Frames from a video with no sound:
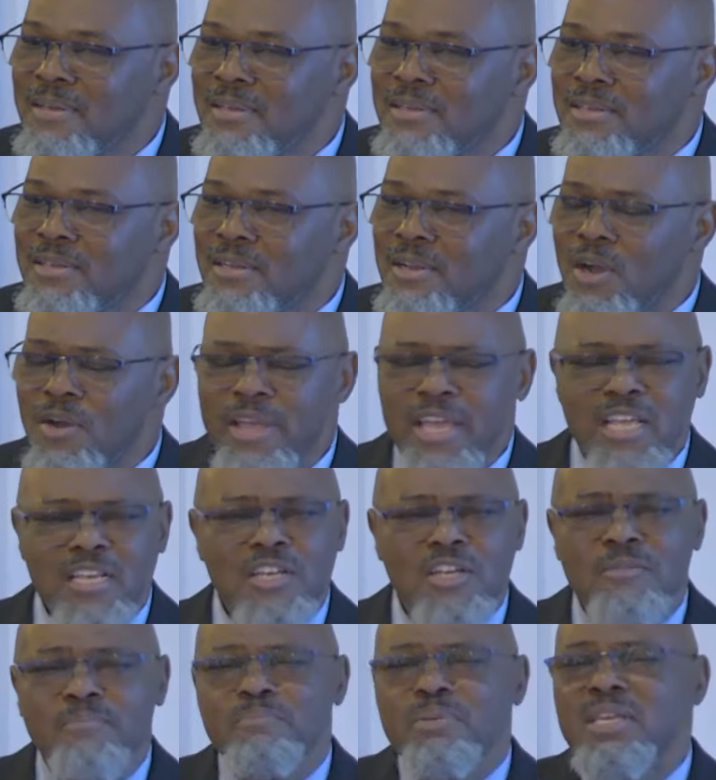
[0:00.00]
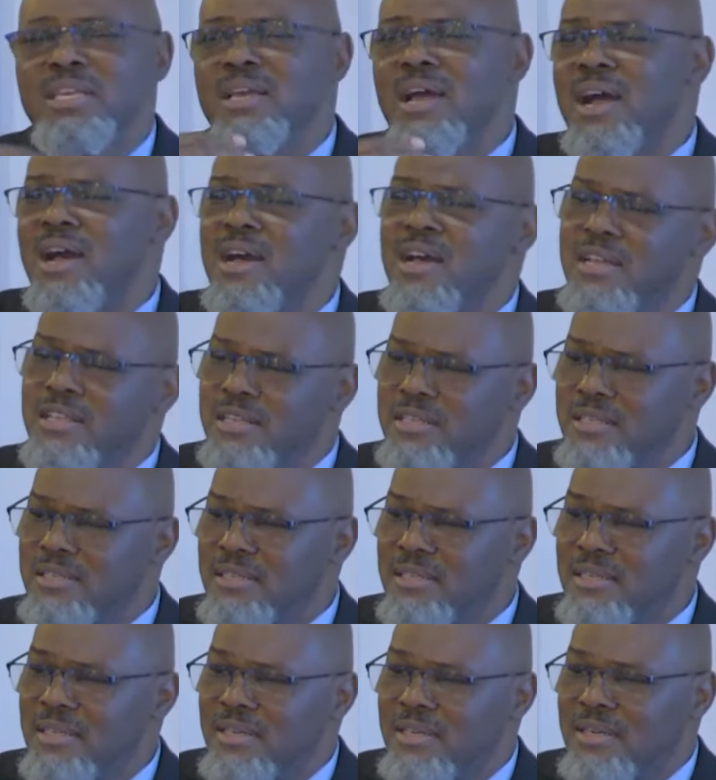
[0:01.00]
Because he looked
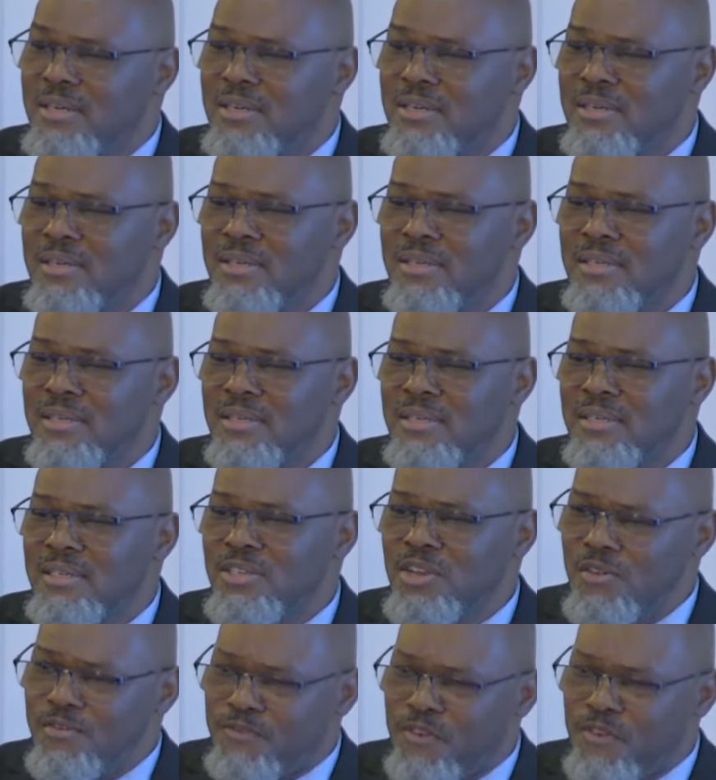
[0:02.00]
beyond your